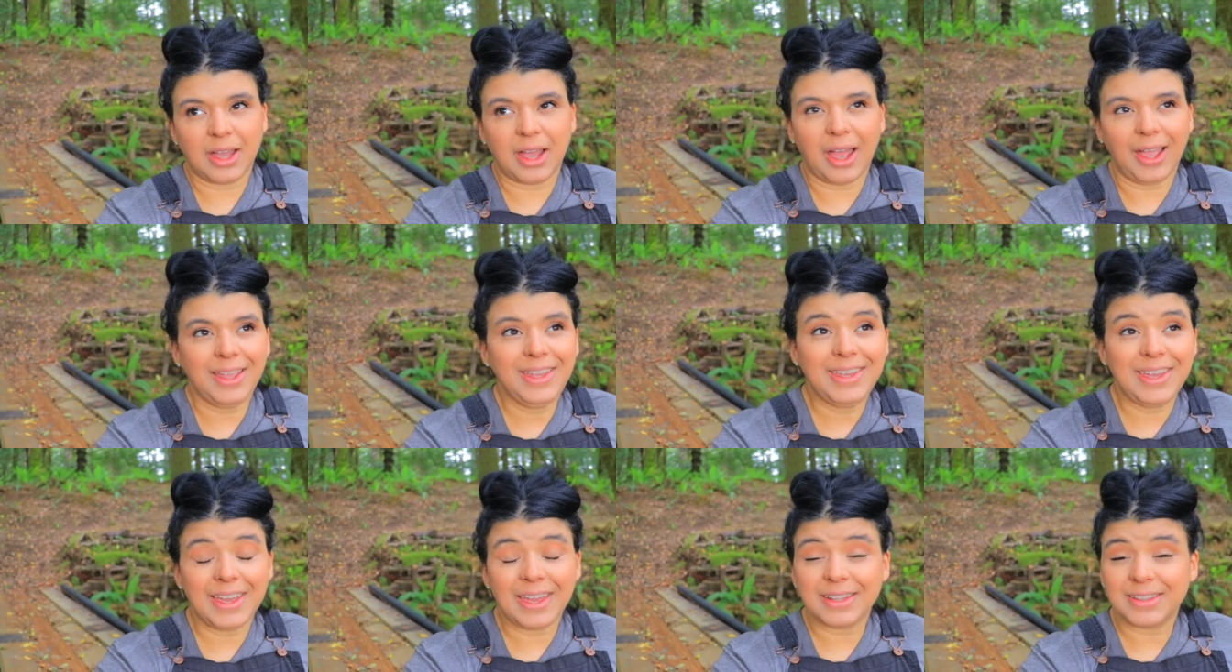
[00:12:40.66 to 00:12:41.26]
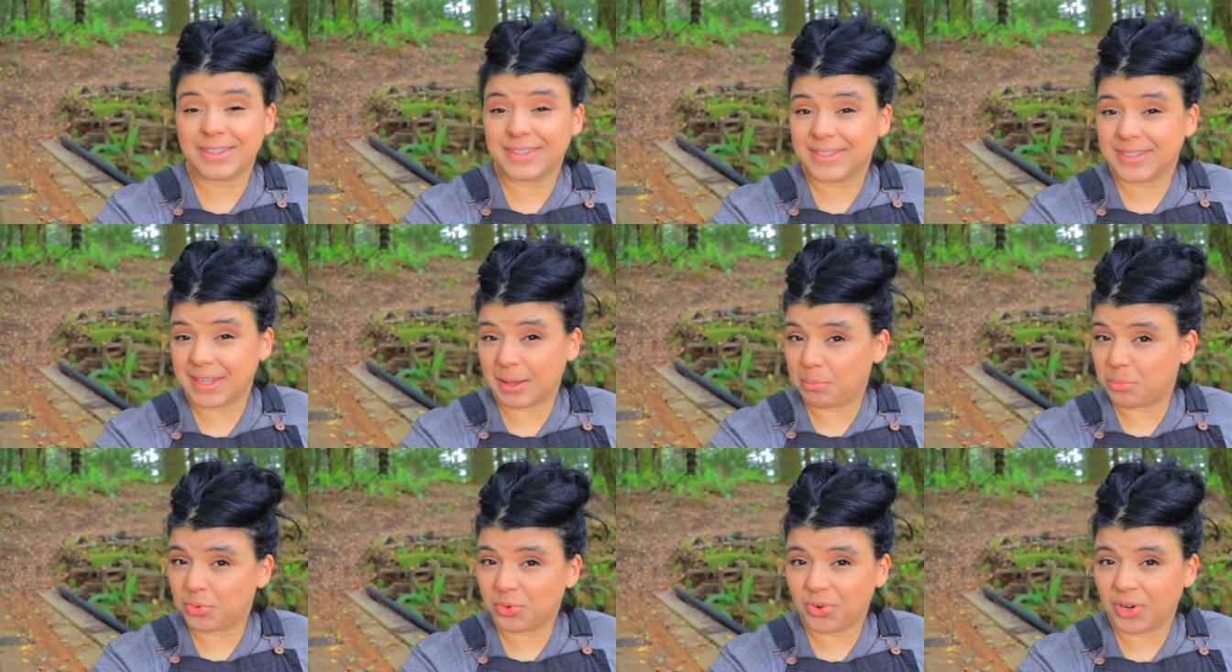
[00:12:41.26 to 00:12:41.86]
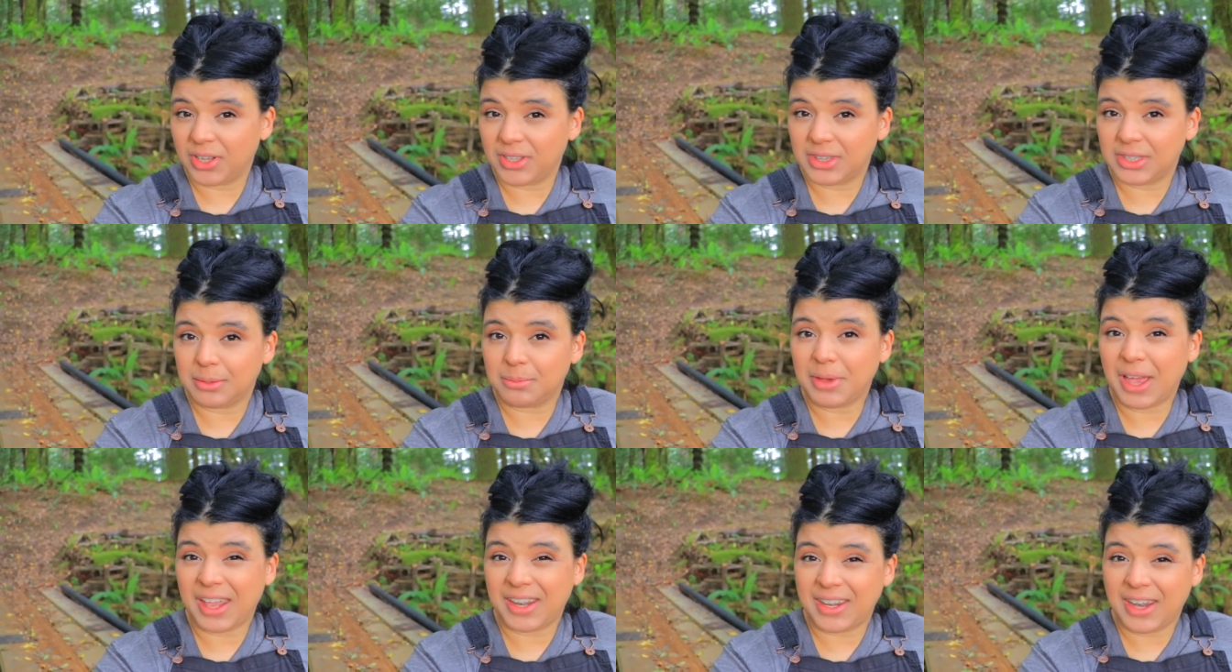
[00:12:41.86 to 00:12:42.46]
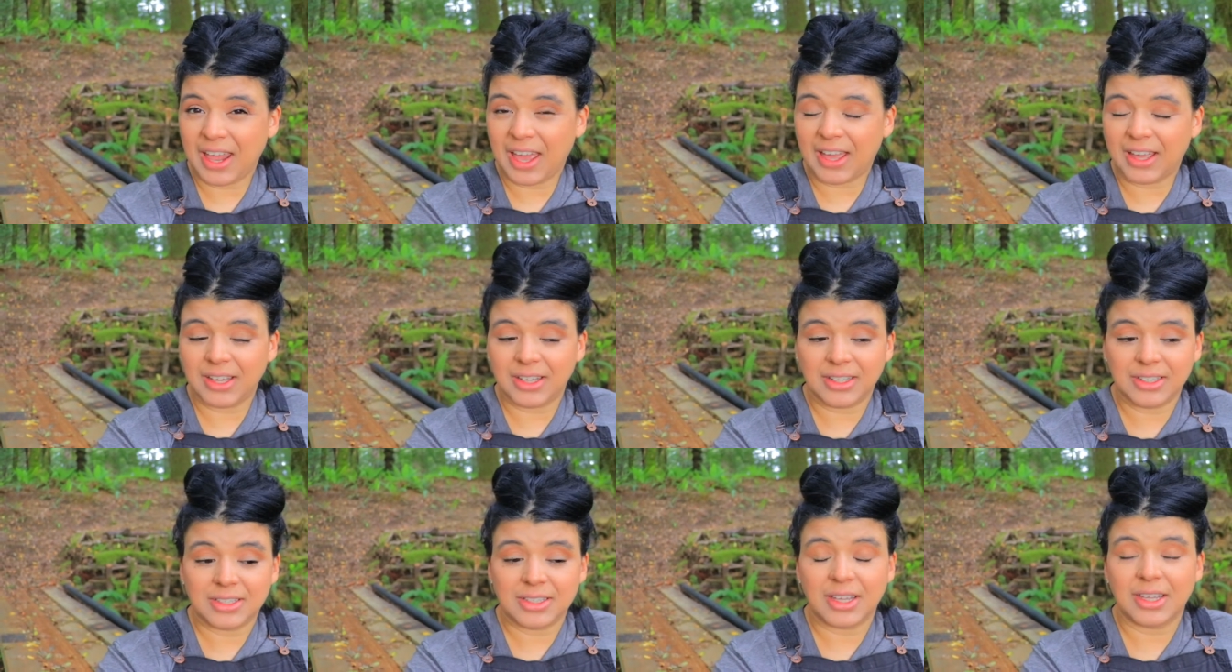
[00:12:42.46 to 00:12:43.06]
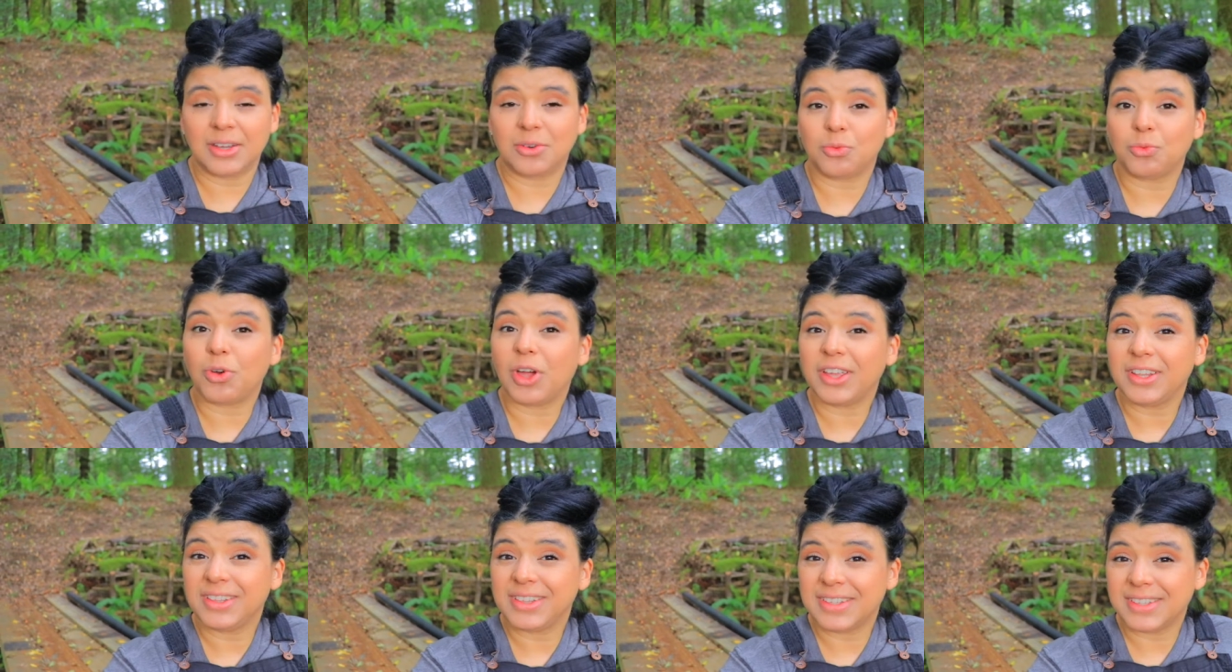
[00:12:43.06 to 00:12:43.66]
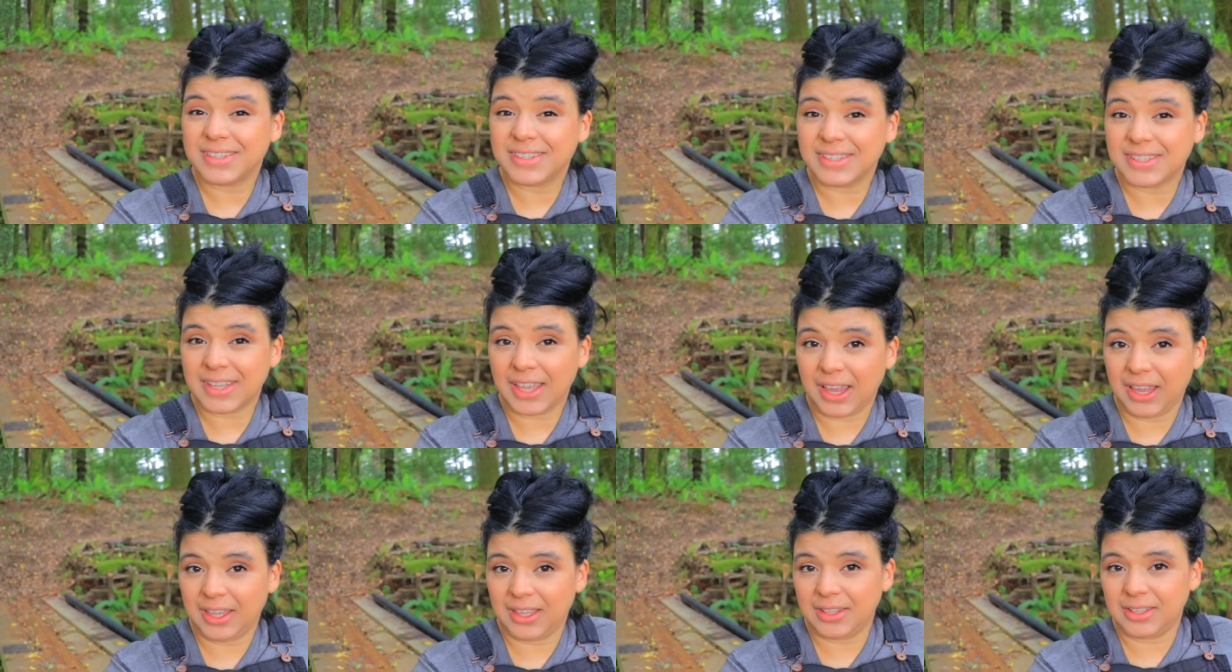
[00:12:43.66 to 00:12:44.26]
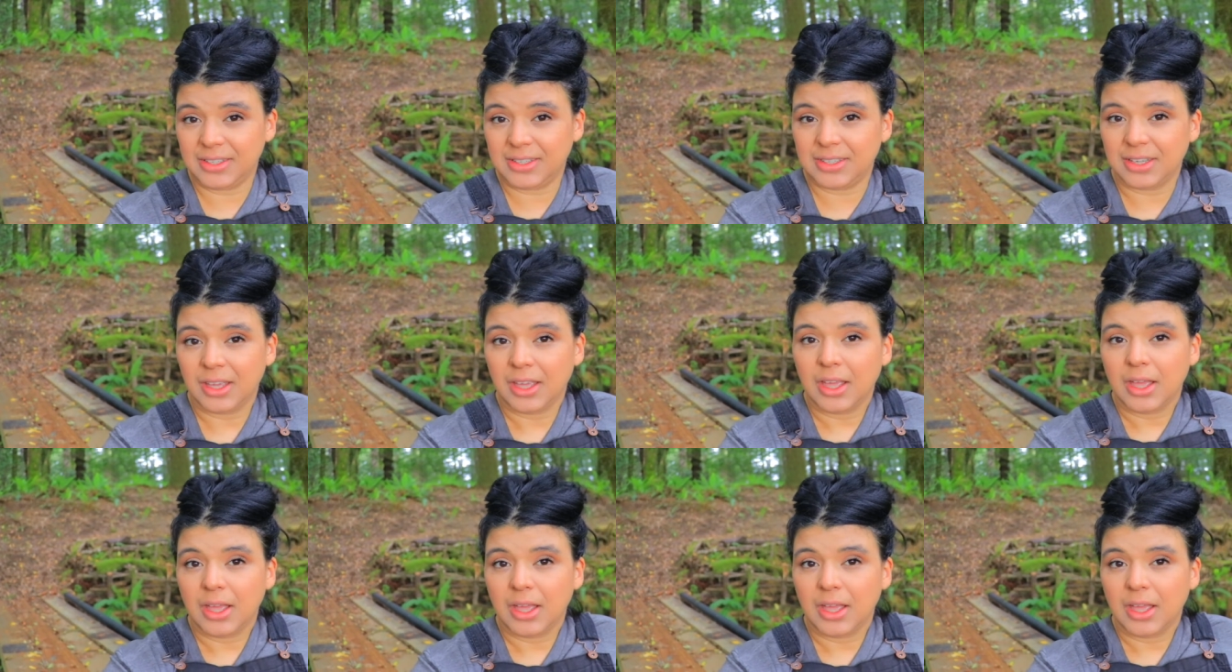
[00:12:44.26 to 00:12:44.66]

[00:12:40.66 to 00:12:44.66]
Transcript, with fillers: I can't separate them at night right this second